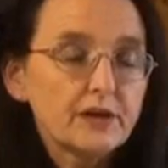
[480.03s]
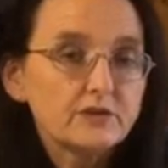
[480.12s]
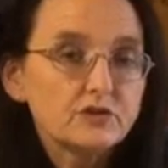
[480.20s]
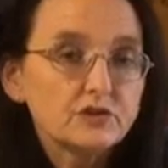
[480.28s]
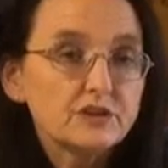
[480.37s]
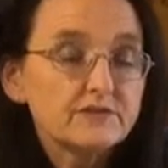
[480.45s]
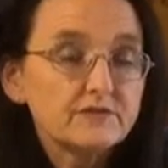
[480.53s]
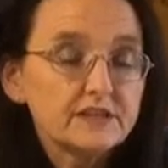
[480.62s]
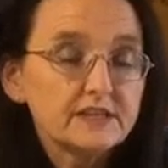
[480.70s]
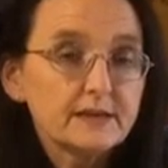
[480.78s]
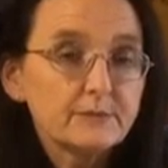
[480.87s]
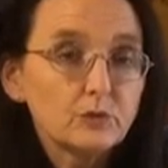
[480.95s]
out or doesn't fit
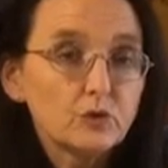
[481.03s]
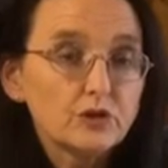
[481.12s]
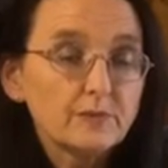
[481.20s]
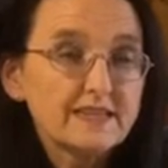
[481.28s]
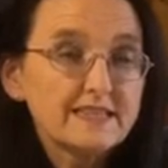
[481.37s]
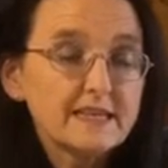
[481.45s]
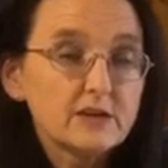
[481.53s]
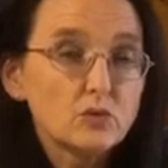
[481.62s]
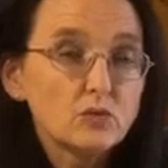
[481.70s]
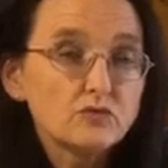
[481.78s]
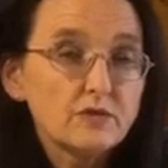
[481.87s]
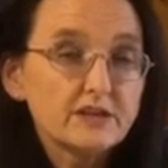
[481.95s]
anymore. You might see an
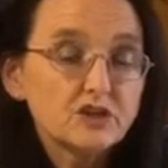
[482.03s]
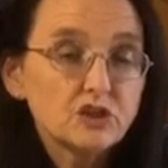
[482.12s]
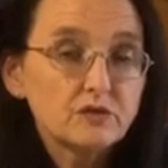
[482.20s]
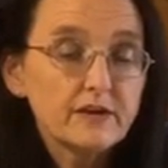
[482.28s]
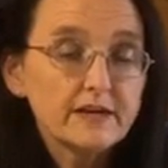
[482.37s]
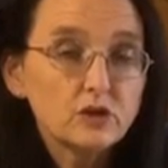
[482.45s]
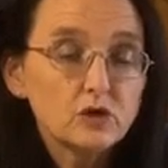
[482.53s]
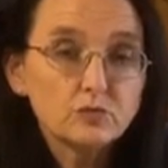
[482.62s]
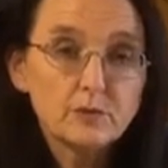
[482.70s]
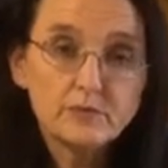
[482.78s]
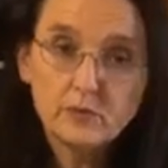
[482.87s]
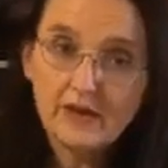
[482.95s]
old raincoat
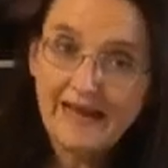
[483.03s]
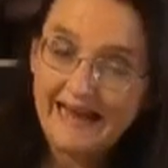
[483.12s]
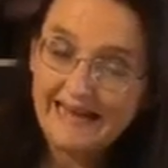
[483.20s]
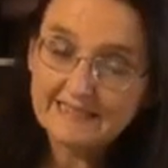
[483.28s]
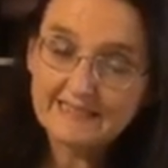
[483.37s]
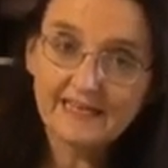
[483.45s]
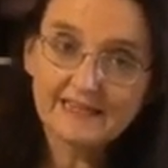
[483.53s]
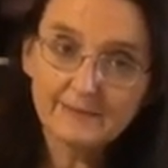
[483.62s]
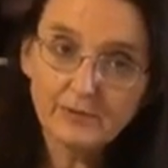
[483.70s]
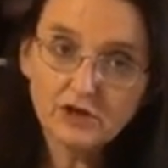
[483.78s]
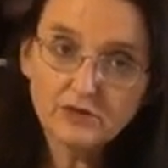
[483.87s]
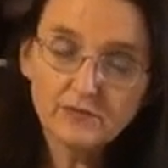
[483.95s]
maybe with elastic in the
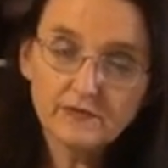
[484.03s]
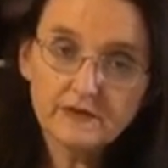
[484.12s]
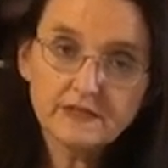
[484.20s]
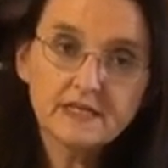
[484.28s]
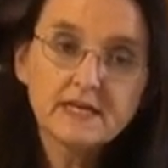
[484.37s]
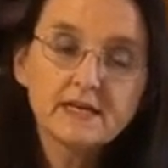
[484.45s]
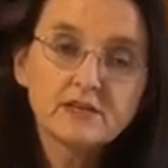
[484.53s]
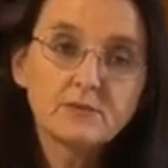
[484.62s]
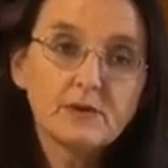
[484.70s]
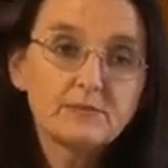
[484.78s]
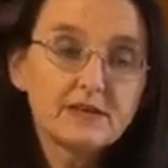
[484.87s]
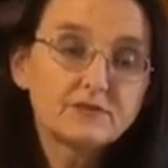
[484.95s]
bottom of it. You
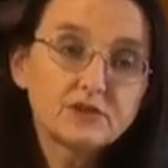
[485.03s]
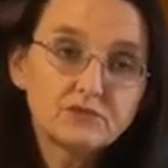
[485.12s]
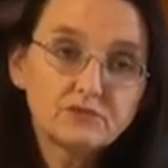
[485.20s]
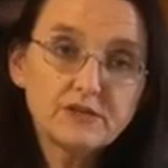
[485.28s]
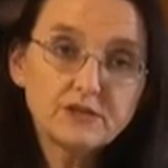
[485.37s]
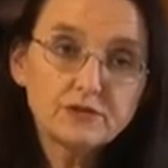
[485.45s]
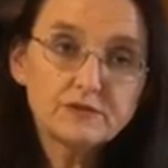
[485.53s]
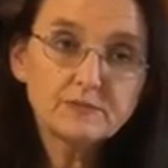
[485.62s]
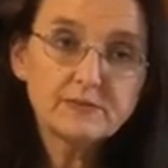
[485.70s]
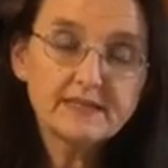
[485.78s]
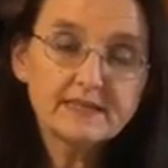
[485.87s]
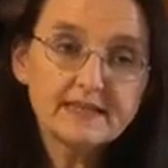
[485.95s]
might be able to reuse a
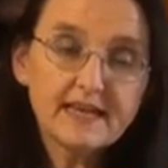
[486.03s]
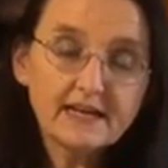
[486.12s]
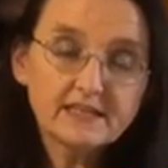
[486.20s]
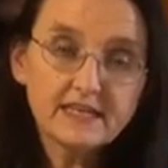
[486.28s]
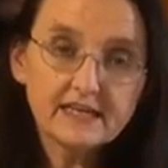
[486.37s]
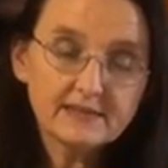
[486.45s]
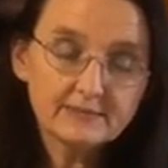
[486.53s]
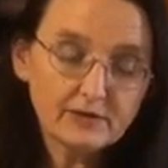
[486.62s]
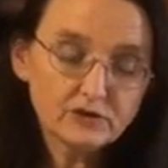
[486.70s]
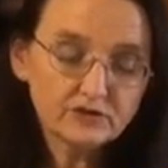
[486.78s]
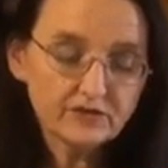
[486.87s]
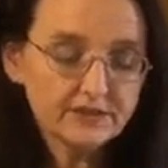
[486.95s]
piece of that, take some out
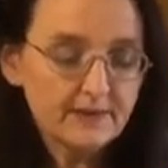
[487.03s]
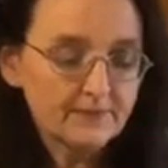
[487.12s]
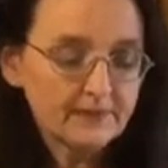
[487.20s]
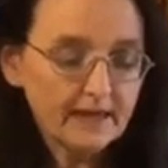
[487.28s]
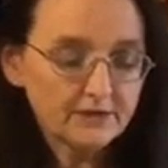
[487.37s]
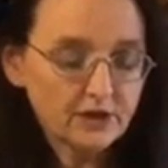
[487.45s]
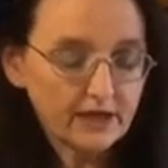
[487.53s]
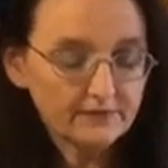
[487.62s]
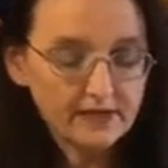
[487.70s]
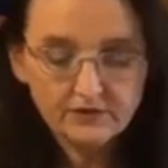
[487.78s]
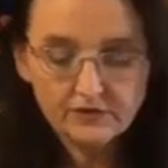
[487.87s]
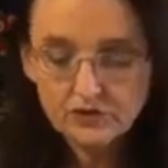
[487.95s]
of it,
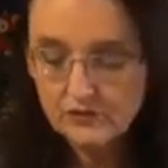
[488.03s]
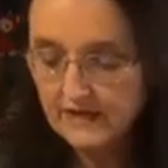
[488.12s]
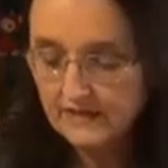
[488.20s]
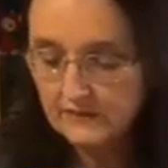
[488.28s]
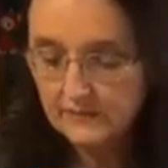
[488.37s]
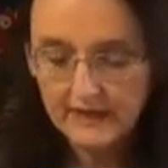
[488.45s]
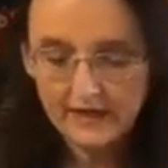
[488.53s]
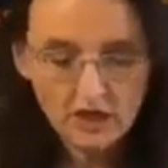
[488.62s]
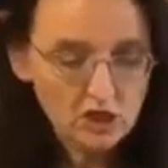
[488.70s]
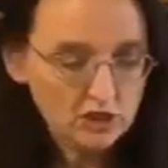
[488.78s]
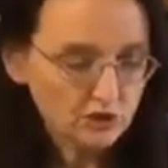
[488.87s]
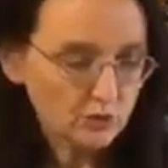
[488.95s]
and do that as well.
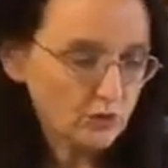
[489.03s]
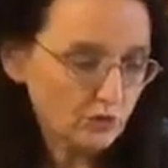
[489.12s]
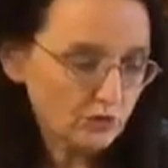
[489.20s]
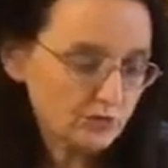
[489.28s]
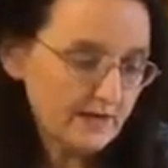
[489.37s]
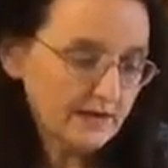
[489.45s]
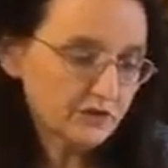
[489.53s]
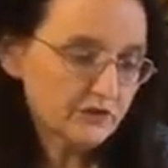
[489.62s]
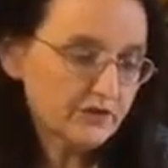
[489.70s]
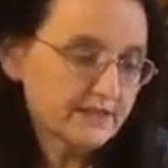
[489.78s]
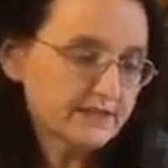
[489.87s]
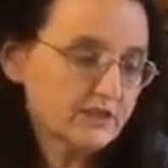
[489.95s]
So we're going to measure
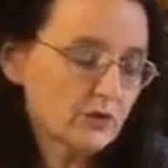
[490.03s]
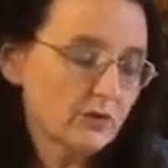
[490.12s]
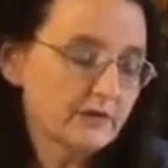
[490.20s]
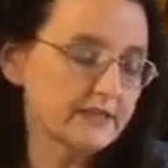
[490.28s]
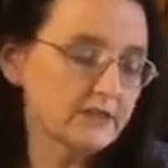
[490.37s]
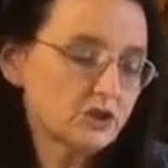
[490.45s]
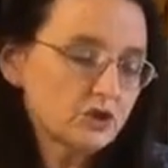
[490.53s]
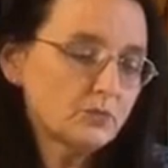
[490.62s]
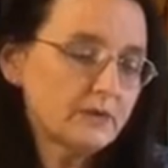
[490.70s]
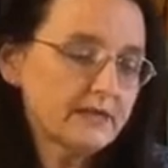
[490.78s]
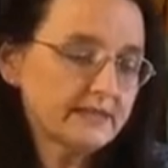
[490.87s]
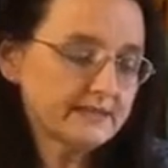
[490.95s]
this. So we need 2
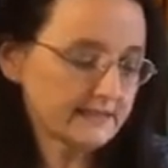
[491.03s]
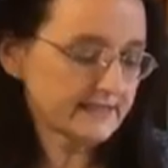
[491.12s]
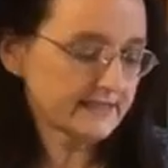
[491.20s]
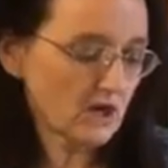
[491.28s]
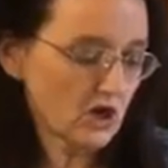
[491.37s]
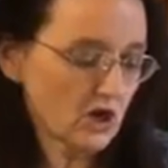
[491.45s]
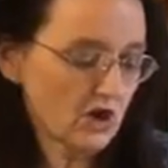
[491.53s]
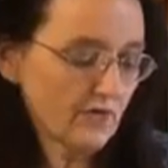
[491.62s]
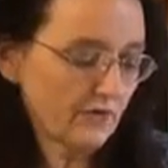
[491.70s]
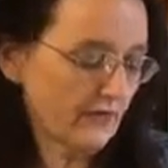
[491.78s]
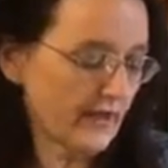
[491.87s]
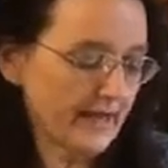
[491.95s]
pieces of
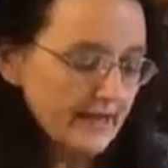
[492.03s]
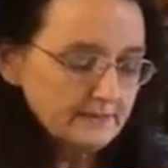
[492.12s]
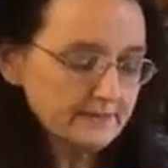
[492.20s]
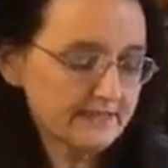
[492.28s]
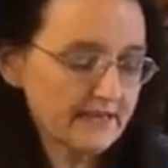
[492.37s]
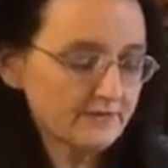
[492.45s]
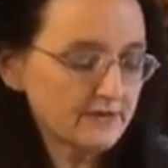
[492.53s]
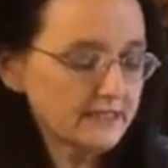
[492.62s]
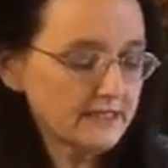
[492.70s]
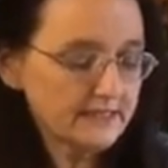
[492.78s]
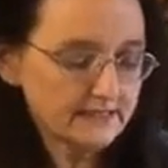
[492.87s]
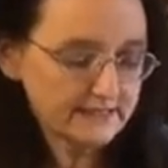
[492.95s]

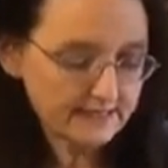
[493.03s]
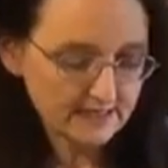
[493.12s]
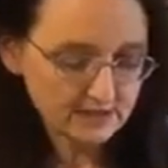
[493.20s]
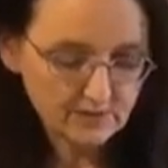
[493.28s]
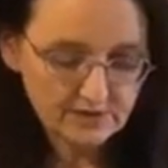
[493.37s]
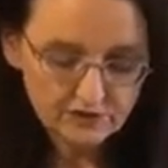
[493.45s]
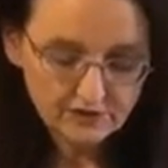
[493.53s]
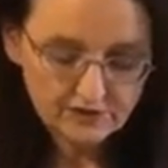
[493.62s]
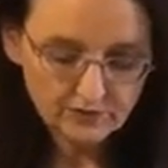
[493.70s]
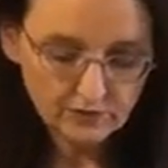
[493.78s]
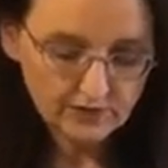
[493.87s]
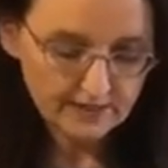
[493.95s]
17 centimetres.
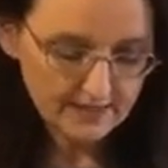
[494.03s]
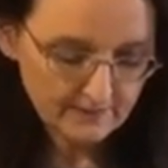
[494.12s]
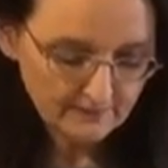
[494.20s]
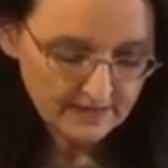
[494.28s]
Okay,